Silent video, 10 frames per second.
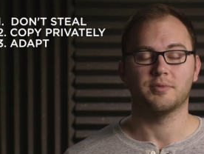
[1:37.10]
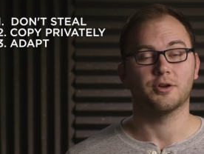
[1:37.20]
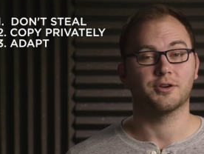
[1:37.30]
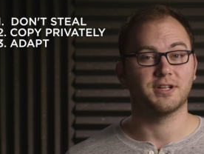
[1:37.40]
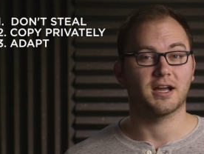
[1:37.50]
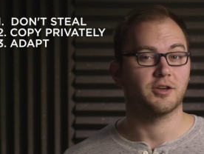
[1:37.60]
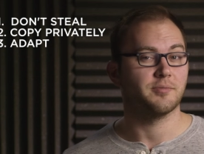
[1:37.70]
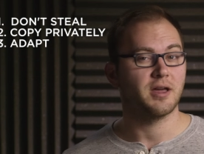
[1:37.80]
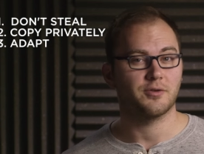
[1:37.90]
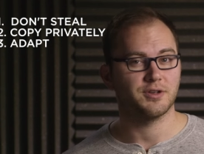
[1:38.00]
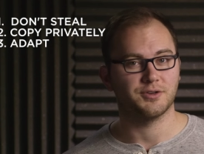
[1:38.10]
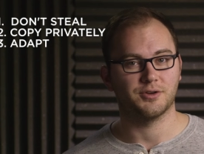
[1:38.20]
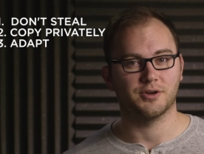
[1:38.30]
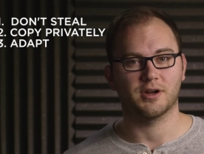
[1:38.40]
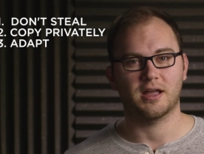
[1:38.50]
but you're a documentary
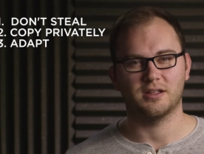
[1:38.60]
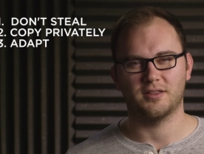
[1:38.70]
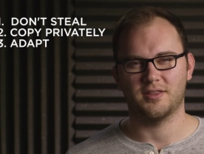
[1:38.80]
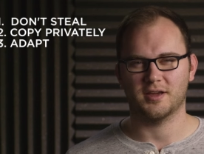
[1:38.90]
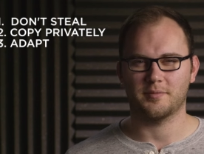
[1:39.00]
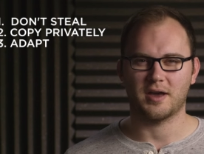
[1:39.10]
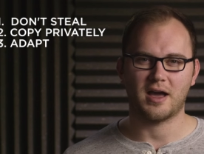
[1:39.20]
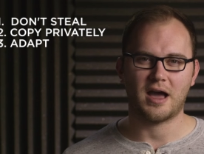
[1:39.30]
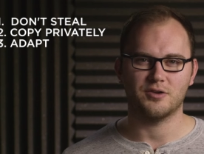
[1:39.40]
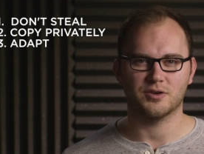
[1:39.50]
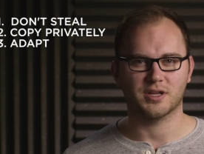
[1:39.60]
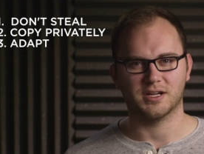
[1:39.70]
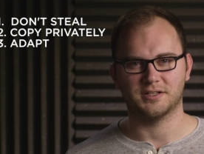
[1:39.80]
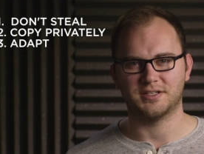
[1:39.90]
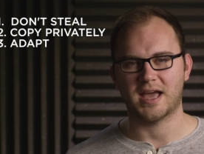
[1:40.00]
shooter, and think about how you can
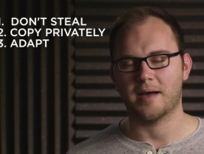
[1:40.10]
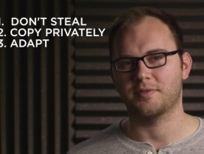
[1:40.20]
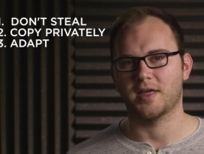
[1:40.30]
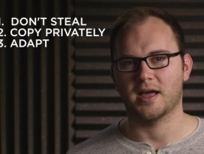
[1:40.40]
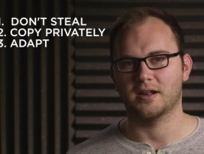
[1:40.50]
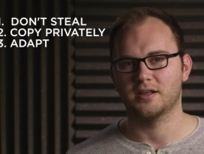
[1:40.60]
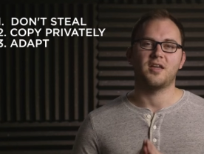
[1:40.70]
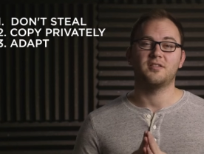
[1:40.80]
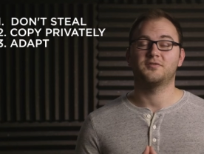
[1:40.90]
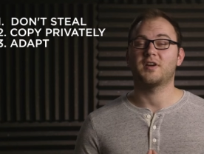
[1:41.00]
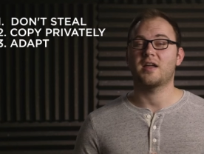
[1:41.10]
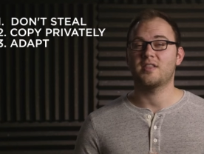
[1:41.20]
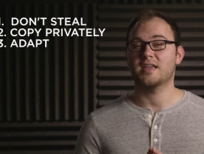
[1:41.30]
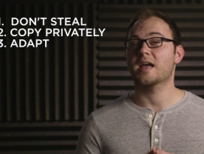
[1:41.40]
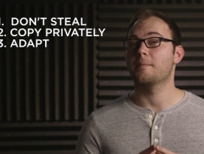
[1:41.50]
adapt that. And then
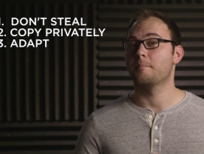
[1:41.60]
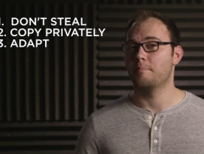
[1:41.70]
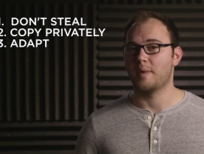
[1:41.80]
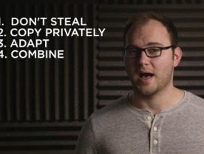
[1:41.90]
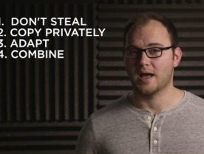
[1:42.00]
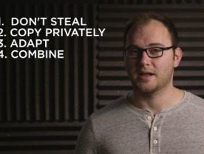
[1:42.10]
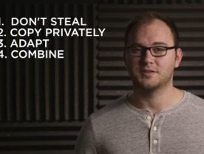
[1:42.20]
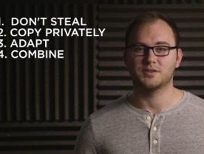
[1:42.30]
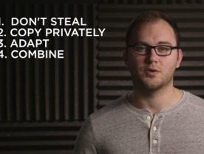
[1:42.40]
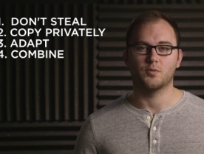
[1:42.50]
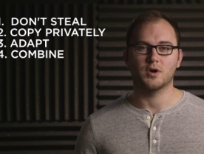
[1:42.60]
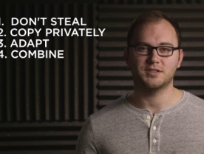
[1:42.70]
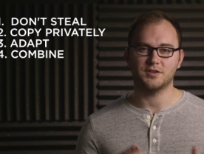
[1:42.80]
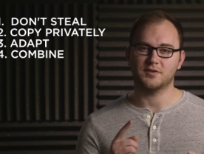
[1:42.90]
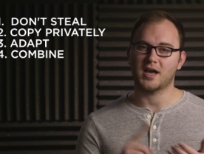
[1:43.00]
finally, combine. So
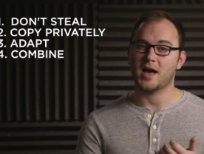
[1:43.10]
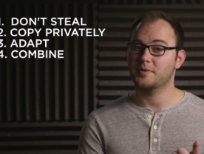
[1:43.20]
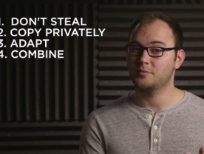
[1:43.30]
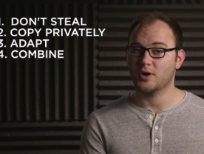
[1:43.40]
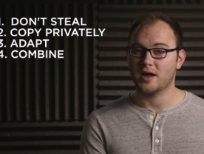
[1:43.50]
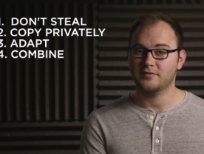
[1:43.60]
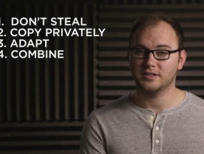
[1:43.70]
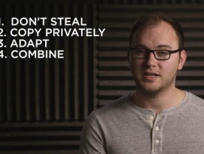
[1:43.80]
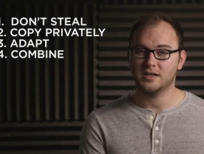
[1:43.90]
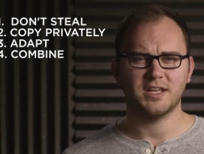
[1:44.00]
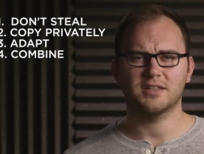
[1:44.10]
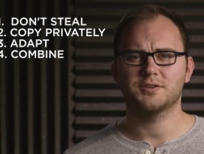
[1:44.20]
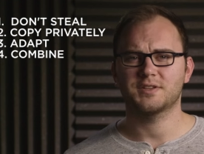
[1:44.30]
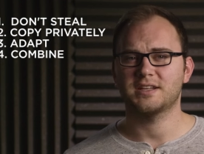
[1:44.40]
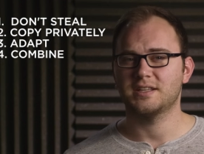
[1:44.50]
once you've copied privately, take
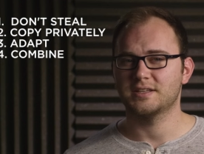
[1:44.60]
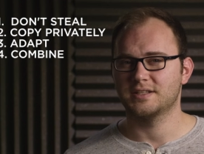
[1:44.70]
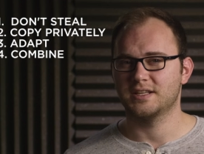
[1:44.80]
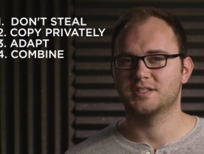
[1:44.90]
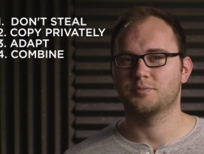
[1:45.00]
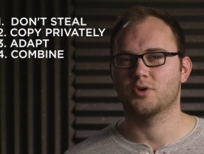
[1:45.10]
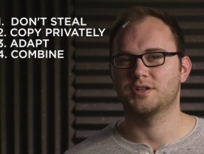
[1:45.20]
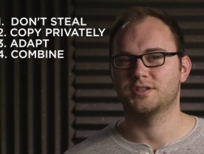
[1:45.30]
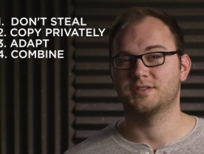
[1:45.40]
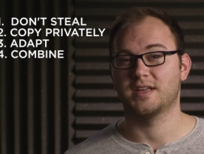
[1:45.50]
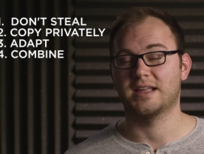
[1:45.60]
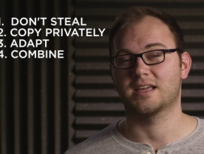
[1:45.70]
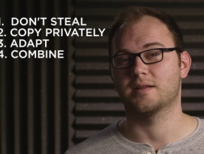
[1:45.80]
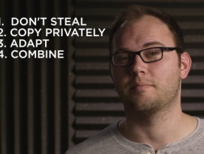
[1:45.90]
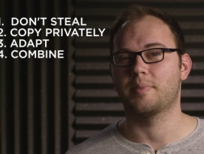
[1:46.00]
those ideas and inspirations and
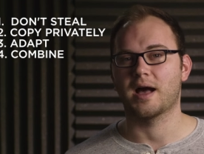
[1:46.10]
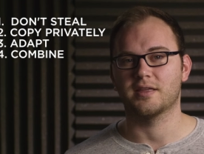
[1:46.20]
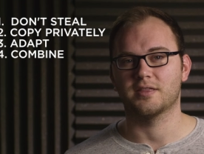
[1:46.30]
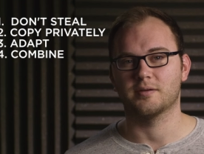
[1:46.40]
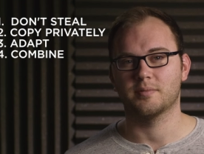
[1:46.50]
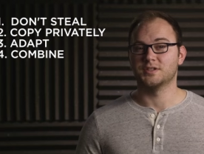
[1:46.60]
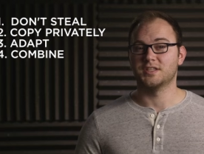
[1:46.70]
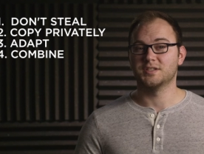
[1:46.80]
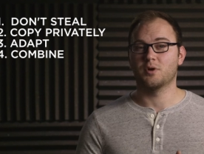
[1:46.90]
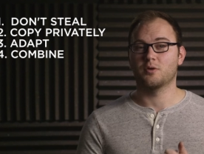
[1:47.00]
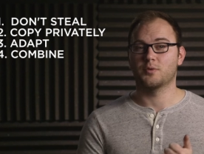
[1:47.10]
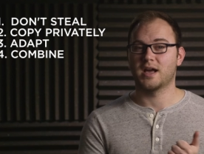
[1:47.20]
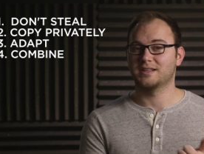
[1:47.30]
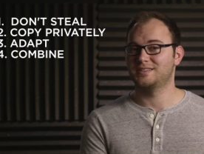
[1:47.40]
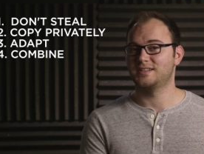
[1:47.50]
combine them. So at this point, we're
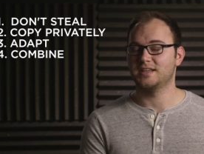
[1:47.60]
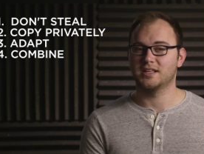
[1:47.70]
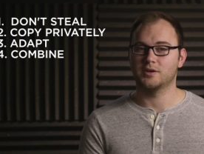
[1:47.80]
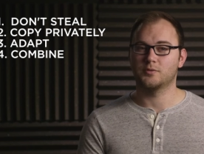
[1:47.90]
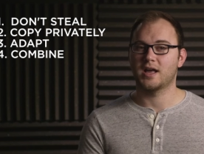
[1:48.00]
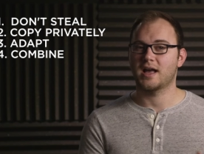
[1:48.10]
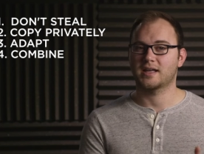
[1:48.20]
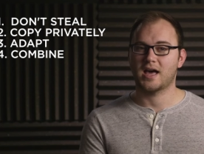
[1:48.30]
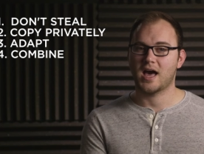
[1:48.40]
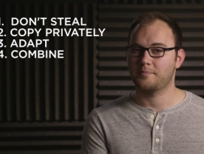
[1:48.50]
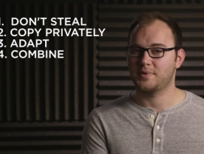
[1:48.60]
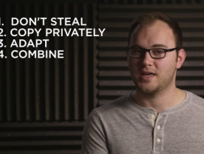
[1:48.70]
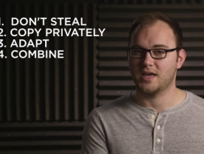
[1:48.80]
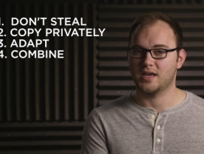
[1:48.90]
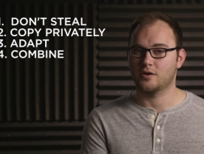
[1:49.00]
not stealing, we're not
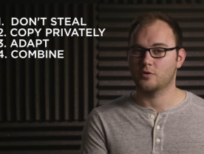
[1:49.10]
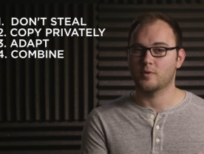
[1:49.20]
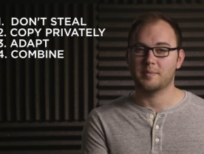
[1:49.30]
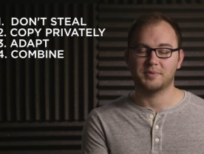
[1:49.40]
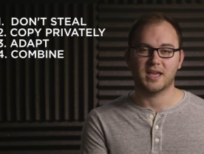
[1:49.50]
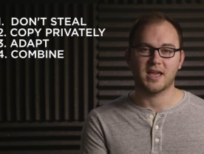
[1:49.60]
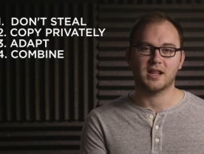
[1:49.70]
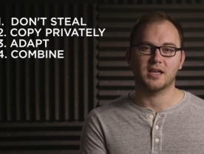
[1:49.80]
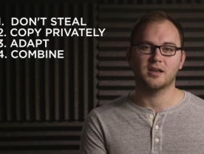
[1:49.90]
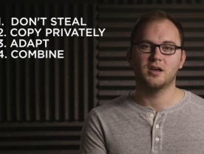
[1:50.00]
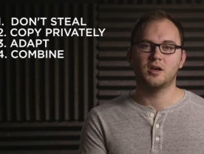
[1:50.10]
copying or replicating.